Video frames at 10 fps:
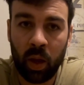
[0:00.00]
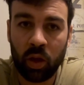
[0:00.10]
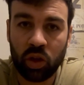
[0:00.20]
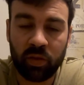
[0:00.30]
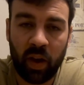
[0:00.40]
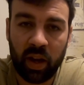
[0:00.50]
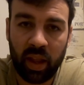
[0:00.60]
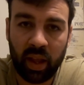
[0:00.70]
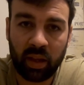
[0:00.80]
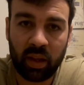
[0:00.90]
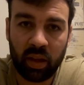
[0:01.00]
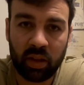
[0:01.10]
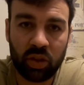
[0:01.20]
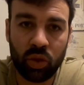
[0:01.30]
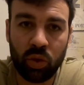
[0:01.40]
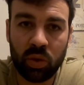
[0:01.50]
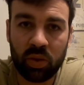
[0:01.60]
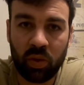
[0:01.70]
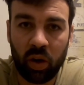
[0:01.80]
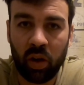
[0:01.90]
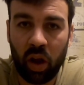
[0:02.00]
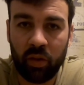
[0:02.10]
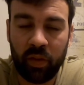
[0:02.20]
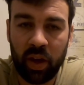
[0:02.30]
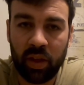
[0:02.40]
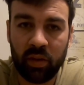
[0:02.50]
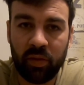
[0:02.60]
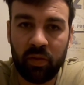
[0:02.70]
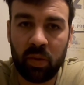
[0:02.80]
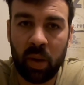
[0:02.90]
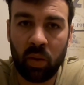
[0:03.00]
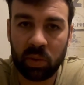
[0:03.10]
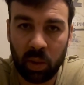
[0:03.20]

Just find that the snoods got a lot of faith in 50 pounds.